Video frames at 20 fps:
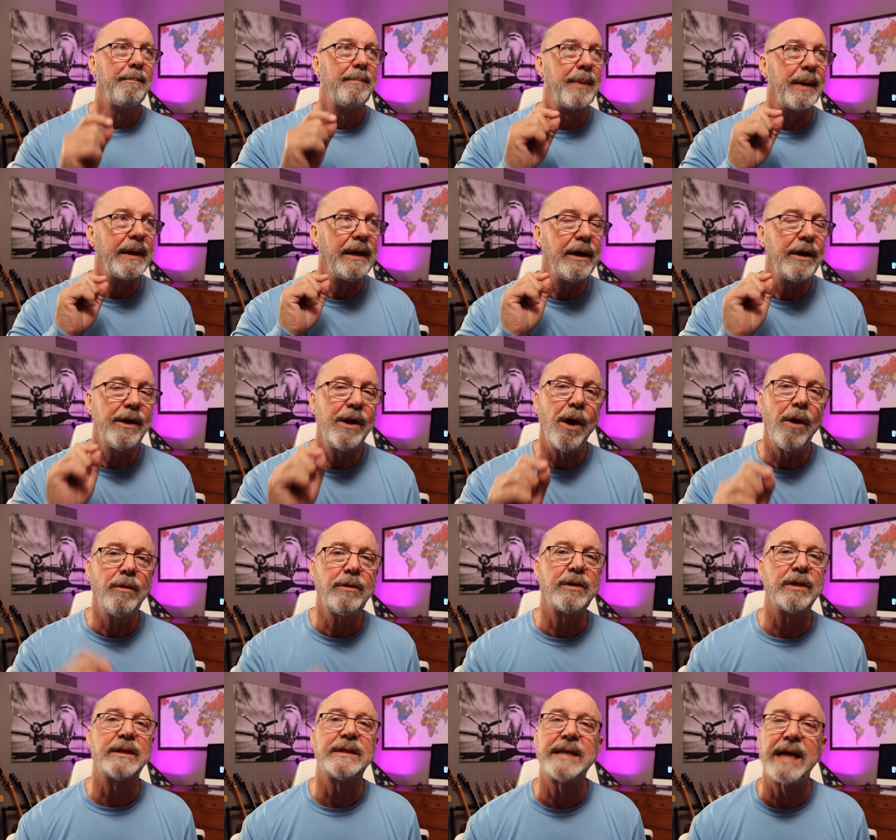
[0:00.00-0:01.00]
But you know,
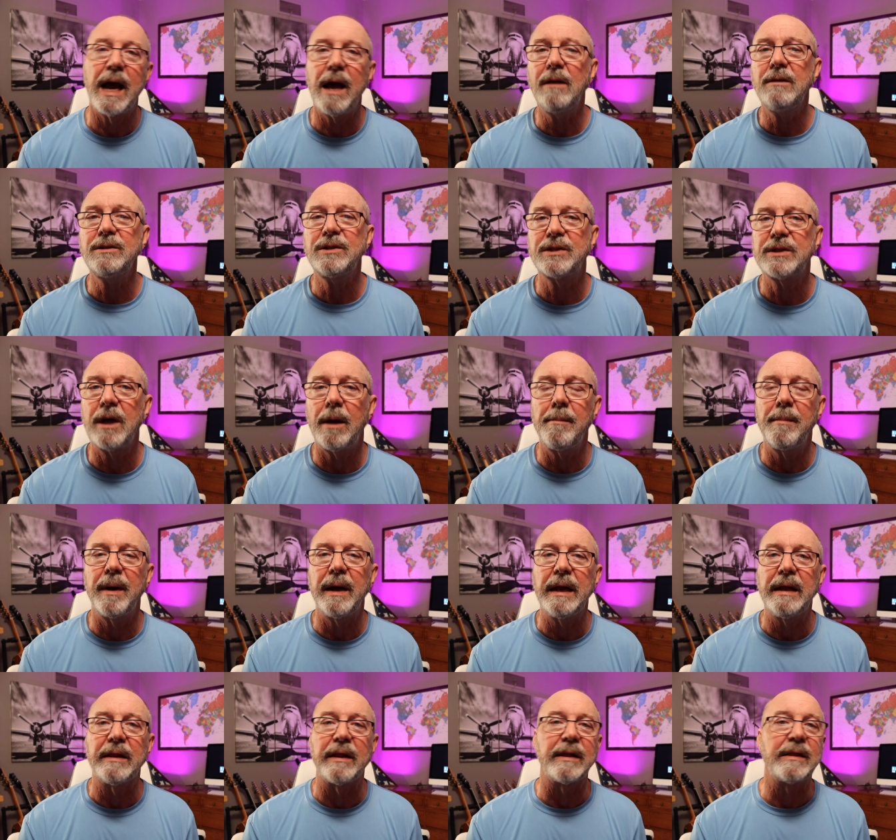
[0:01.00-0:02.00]
to tell
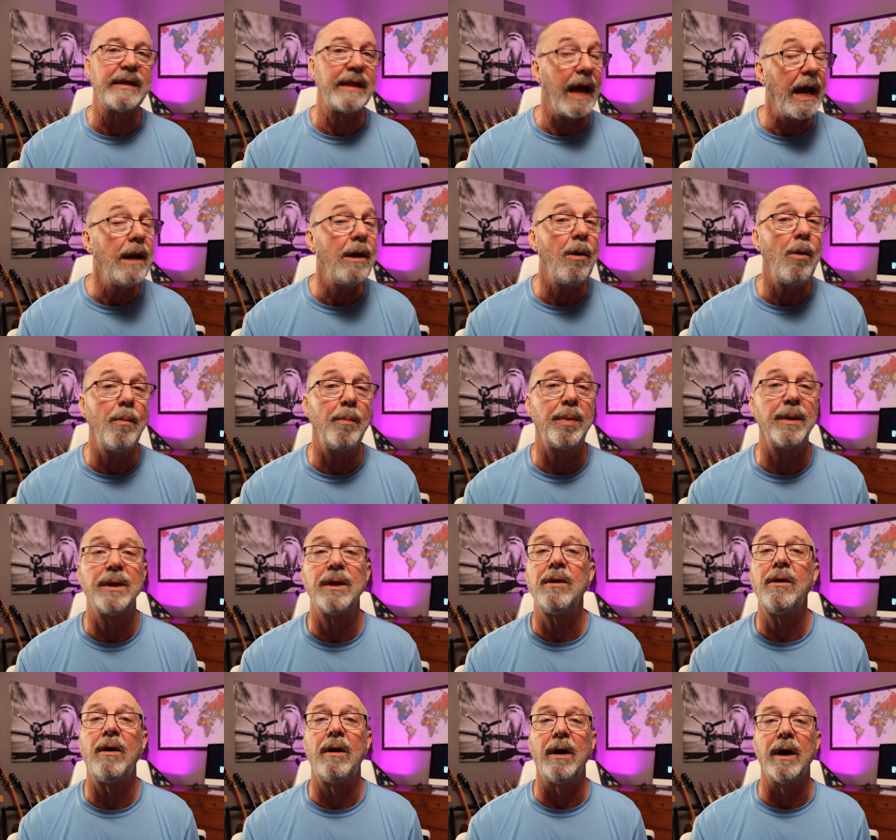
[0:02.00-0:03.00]
somebody that they don't
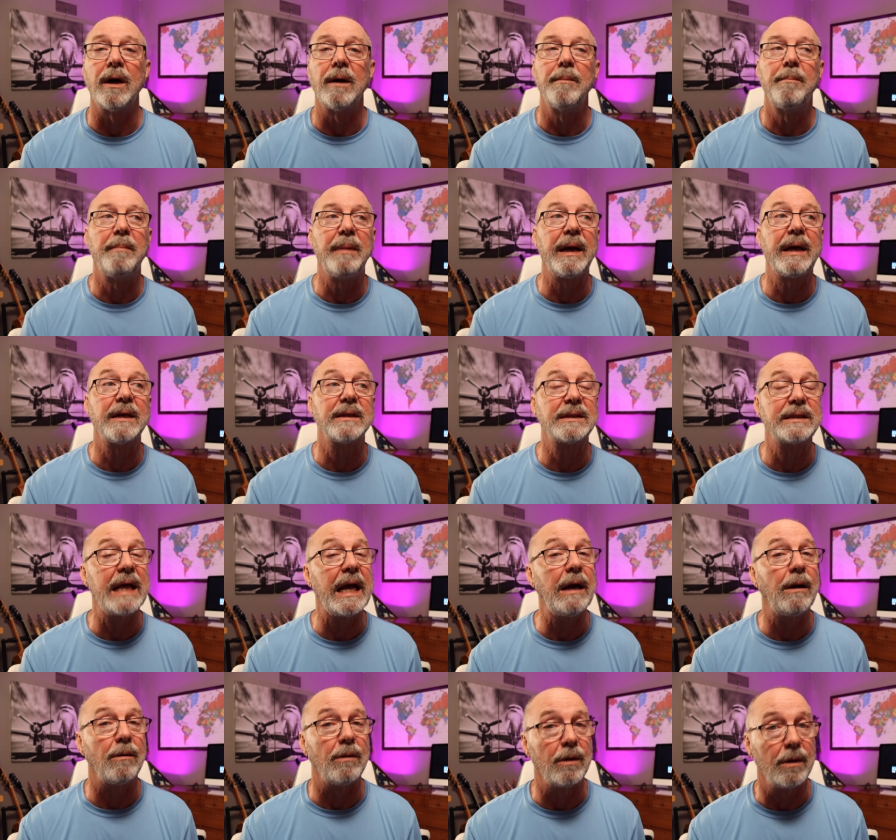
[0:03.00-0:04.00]
belong because
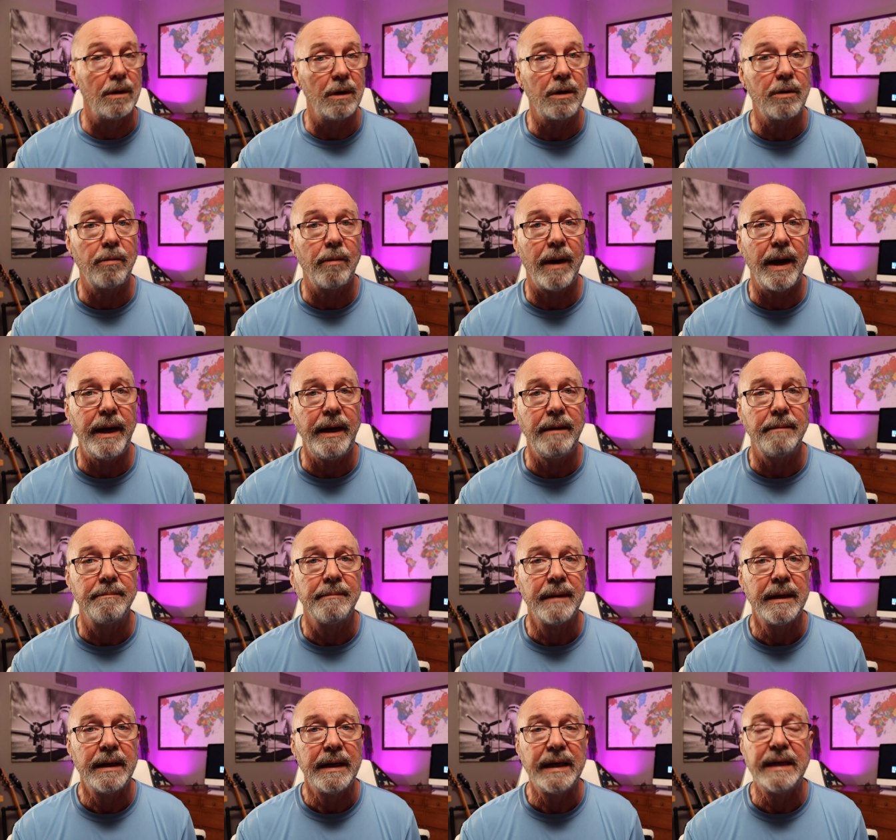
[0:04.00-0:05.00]
they don't look right
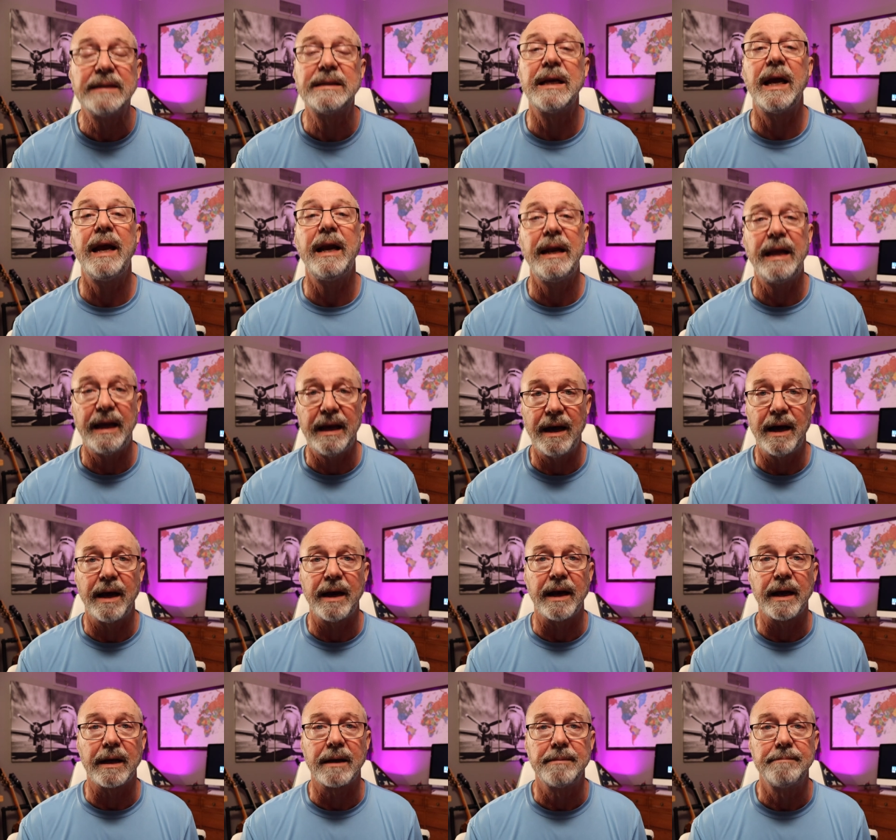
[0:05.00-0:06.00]
is
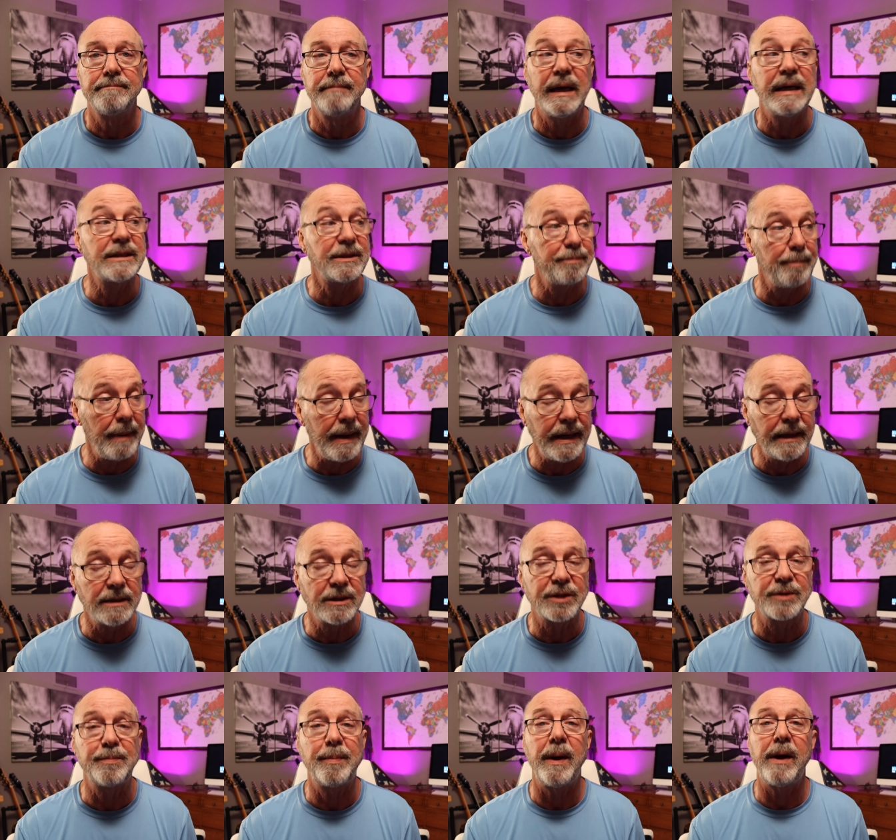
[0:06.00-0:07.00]
idiotic. It's
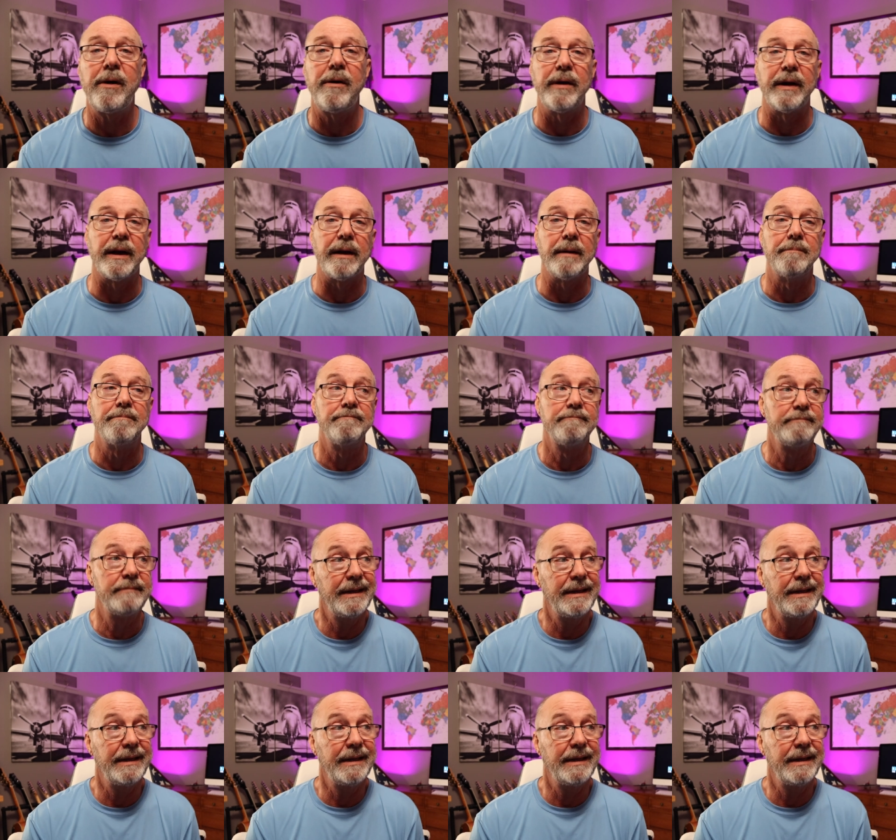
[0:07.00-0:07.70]
mean-spirited.